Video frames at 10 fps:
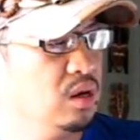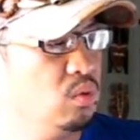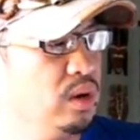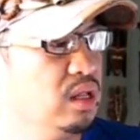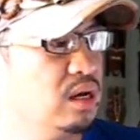
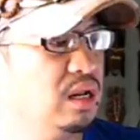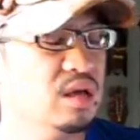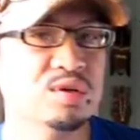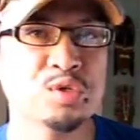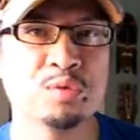Well,
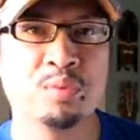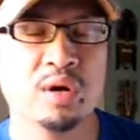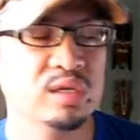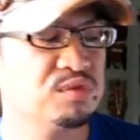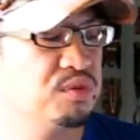another
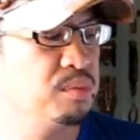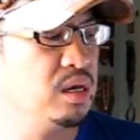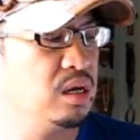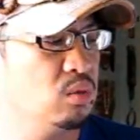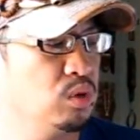surprise for
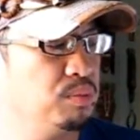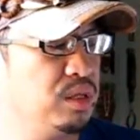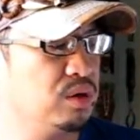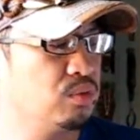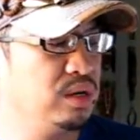me would be
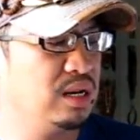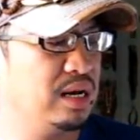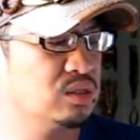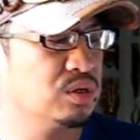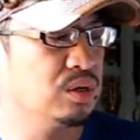the Green
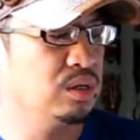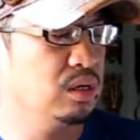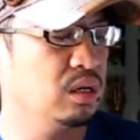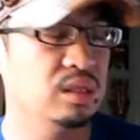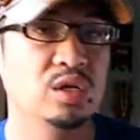
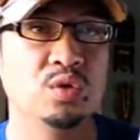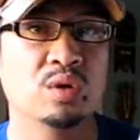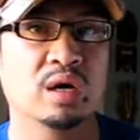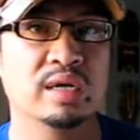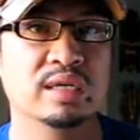Lantern, The New
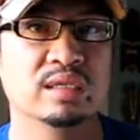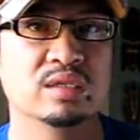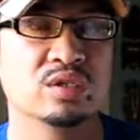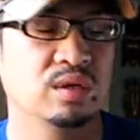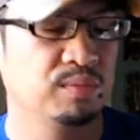
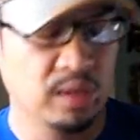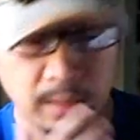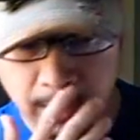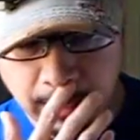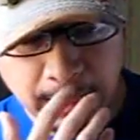Guardians.
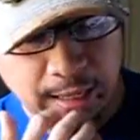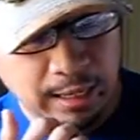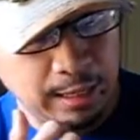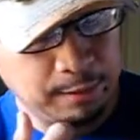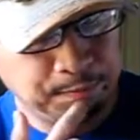
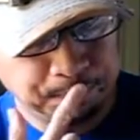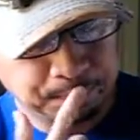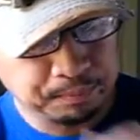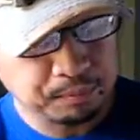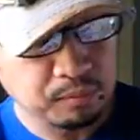
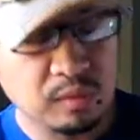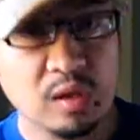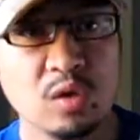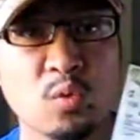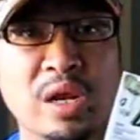
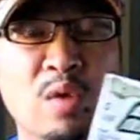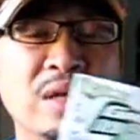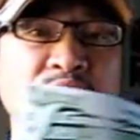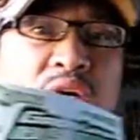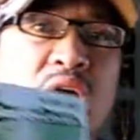When I
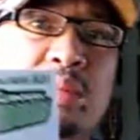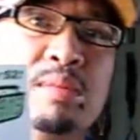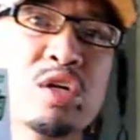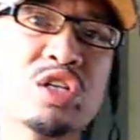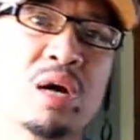went to the comic
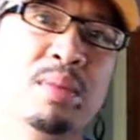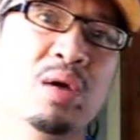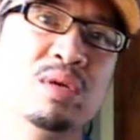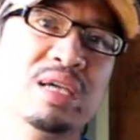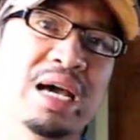book shop, I
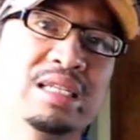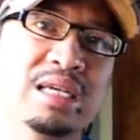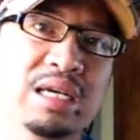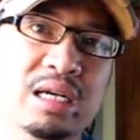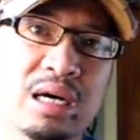was
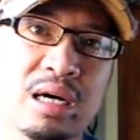asking,